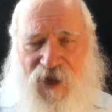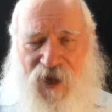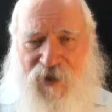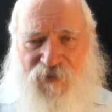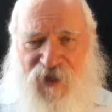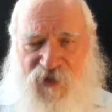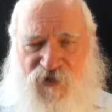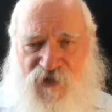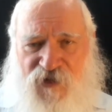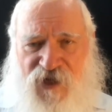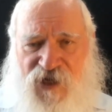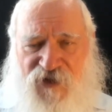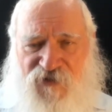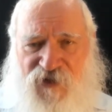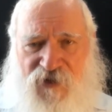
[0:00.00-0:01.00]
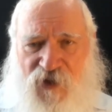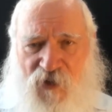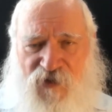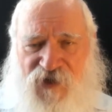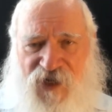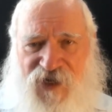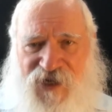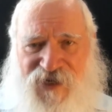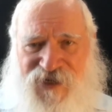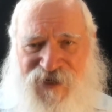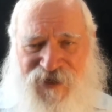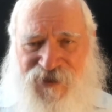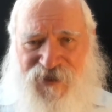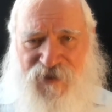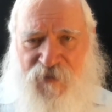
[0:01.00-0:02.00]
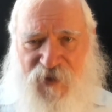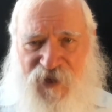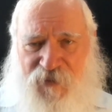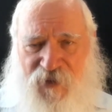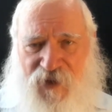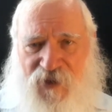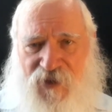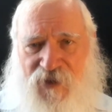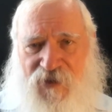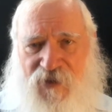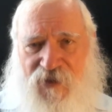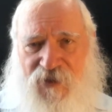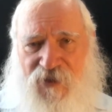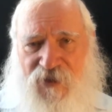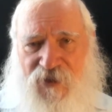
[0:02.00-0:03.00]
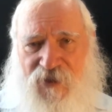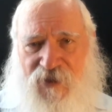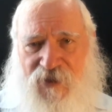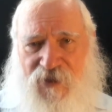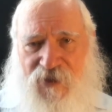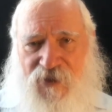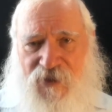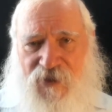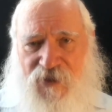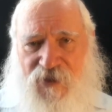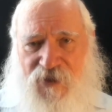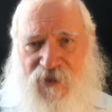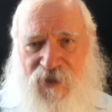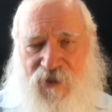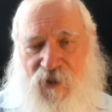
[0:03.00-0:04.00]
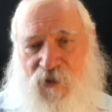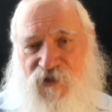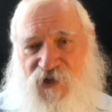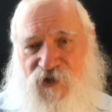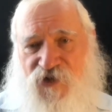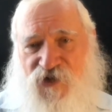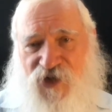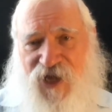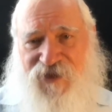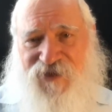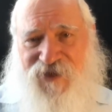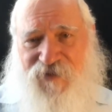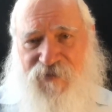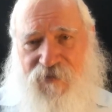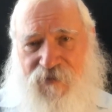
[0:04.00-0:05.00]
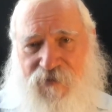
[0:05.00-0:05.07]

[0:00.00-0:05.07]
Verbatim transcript: I'm not sure he even knows that he killed people. He knows he shot them.